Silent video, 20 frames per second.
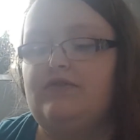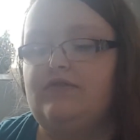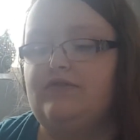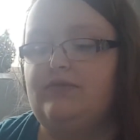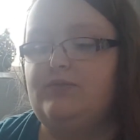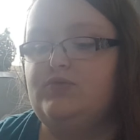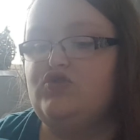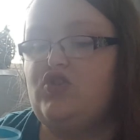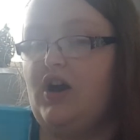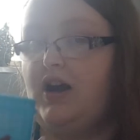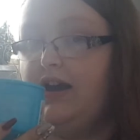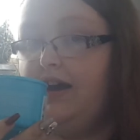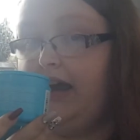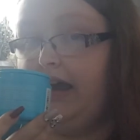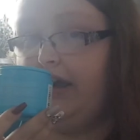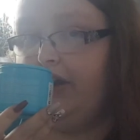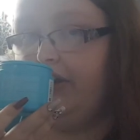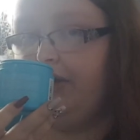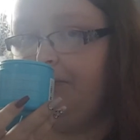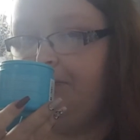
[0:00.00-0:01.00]
from dry
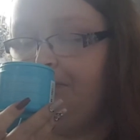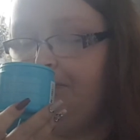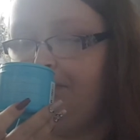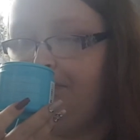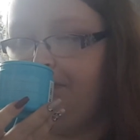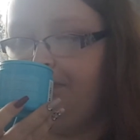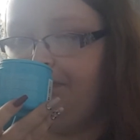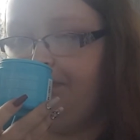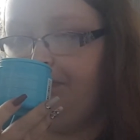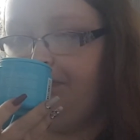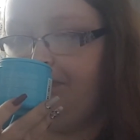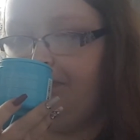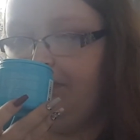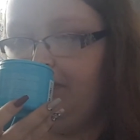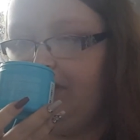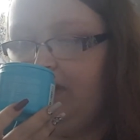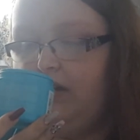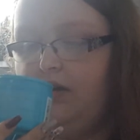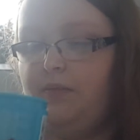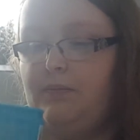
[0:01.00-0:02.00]
hair,
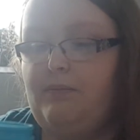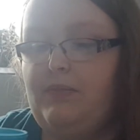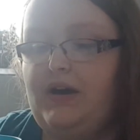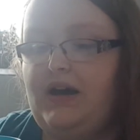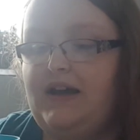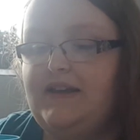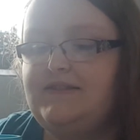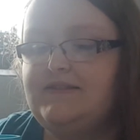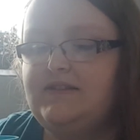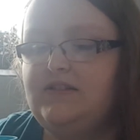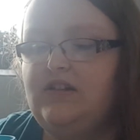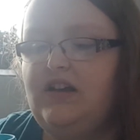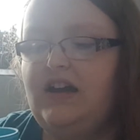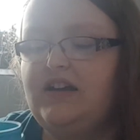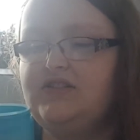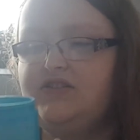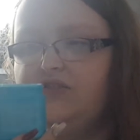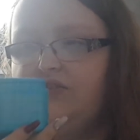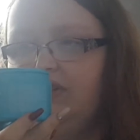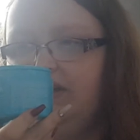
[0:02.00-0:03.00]
but I
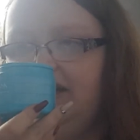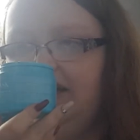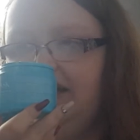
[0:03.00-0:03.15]
do really